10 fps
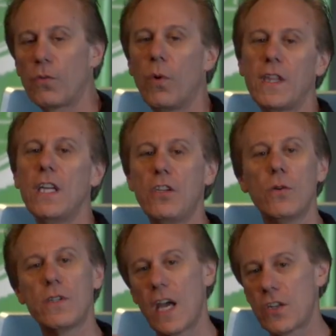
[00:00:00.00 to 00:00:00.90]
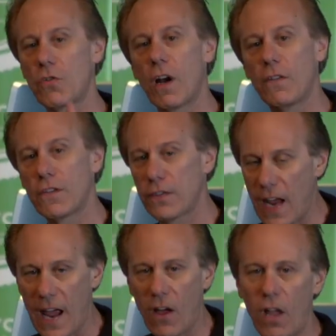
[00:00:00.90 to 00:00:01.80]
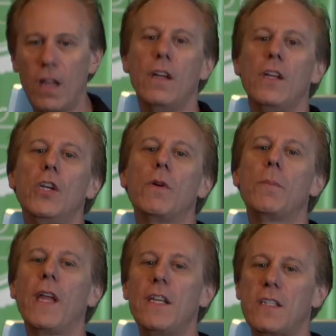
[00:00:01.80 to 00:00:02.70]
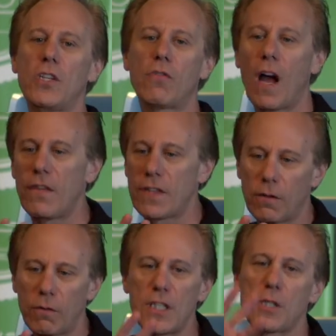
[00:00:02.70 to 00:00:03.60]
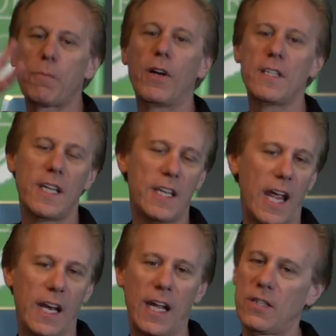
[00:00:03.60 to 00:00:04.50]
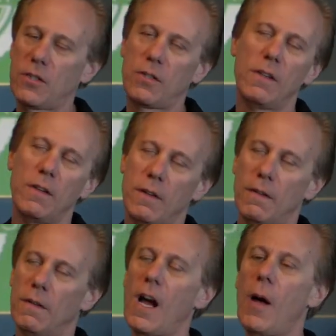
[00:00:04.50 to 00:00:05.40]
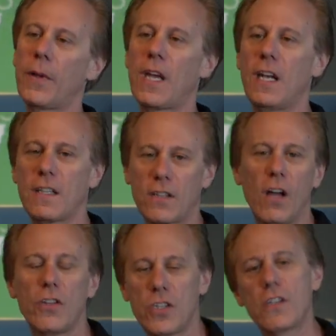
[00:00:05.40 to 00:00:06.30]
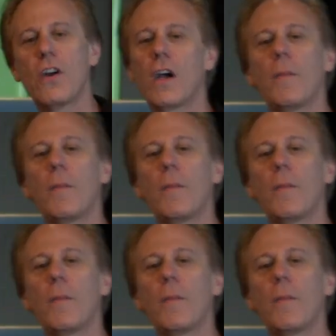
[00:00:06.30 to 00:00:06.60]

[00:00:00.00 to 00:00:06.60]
what they do is as drives fail, you replace the drives and it respreads the data. It's complicated technology to talk